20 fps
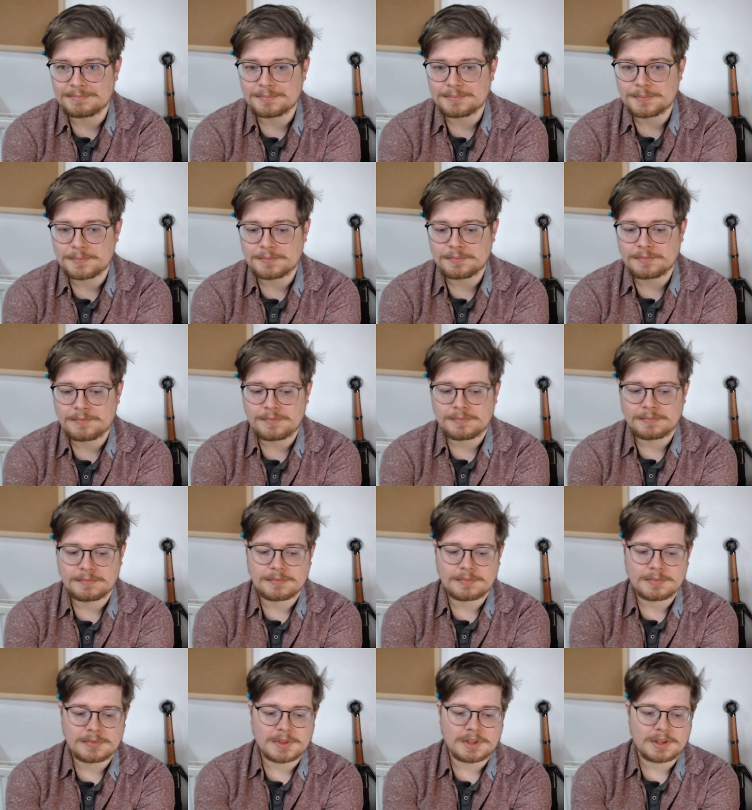
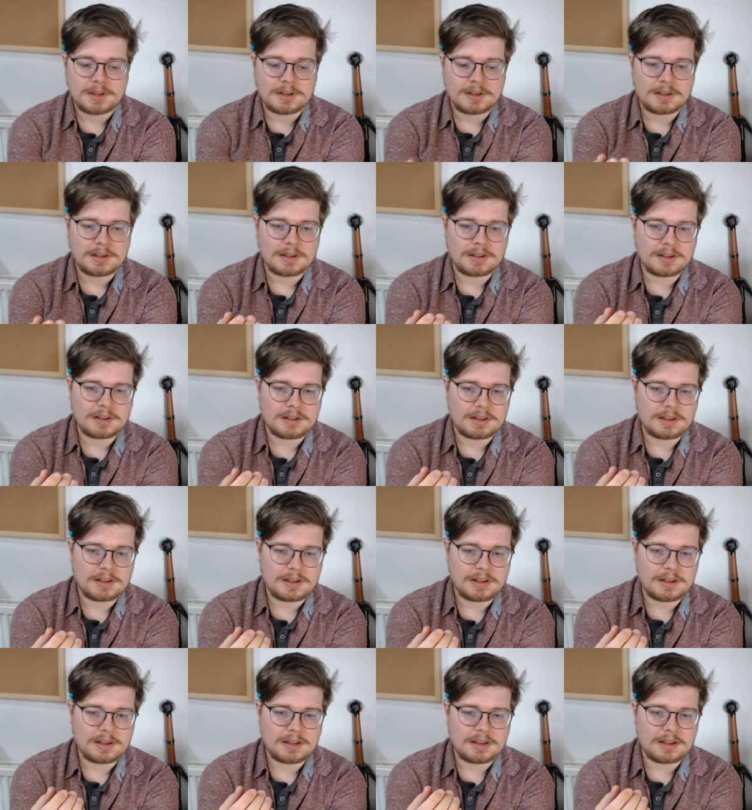
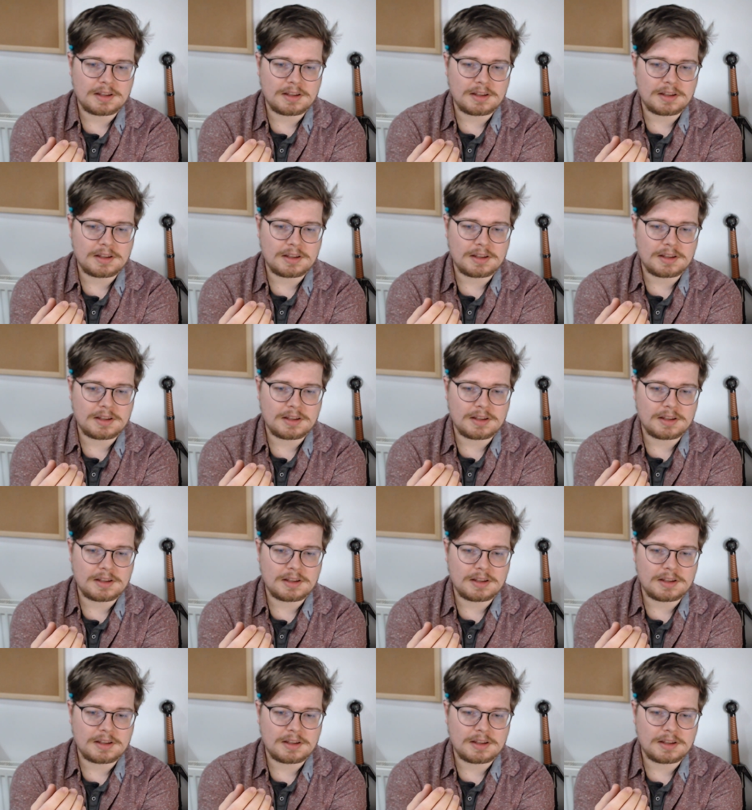No one is speaking in this clip.